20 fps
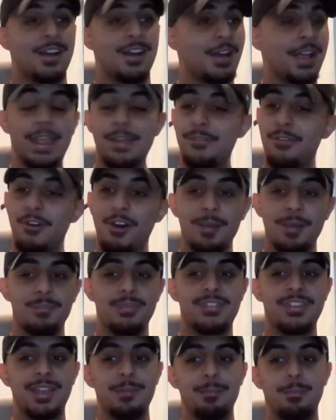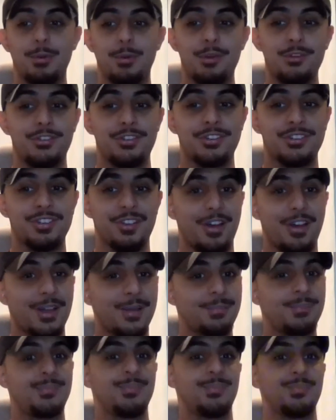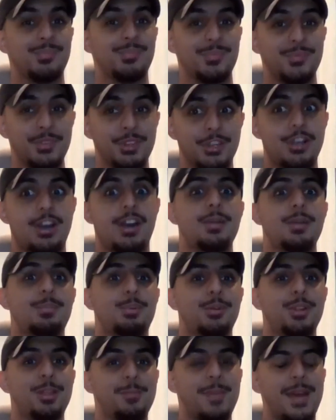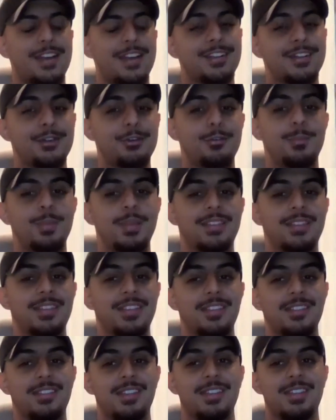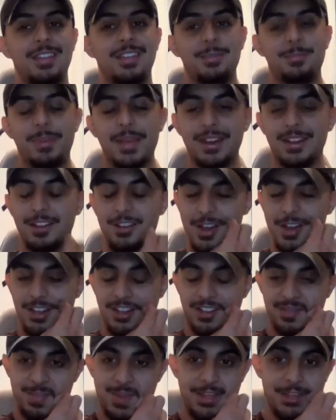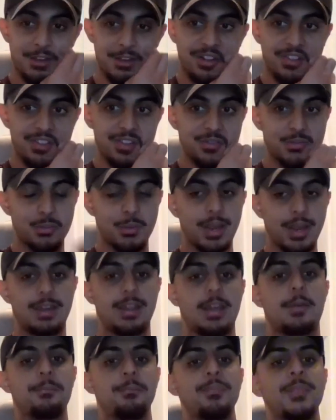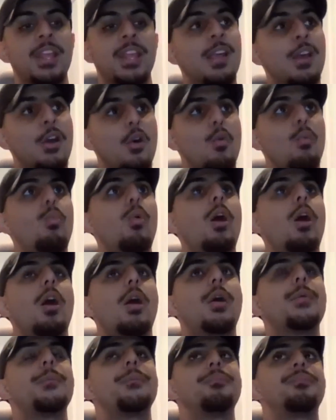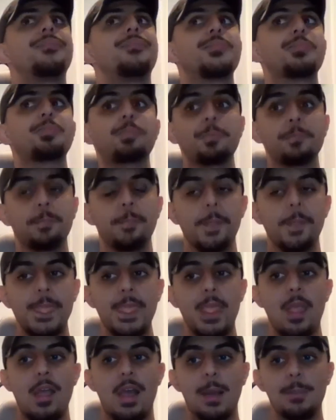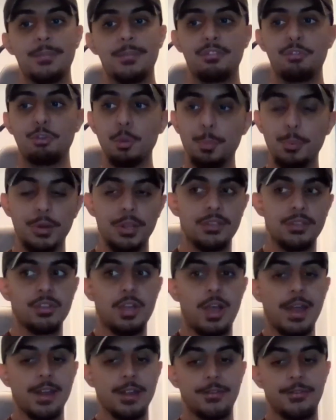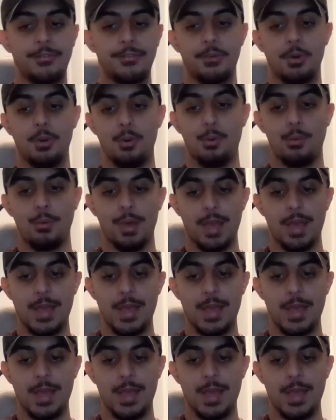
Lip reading: If I'm Sam Burgess, I'm kind of pulling back a little bit to hear Bennett kind of speak on it this way. Now, while I'm super excited for